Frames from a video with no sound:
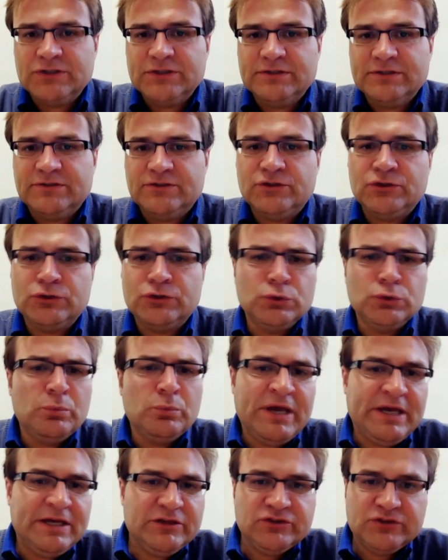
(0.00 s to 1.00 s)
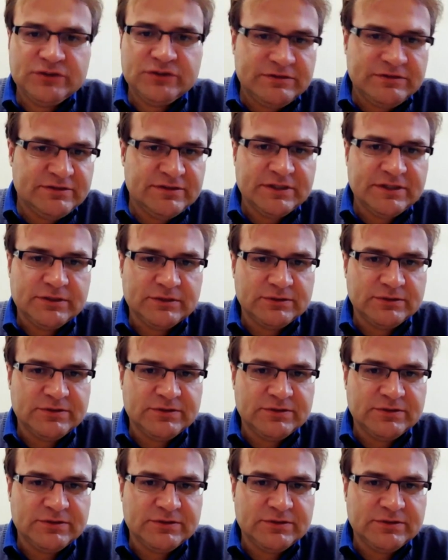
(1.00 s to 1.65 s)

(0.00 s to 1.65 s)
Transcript: which is 2 pages,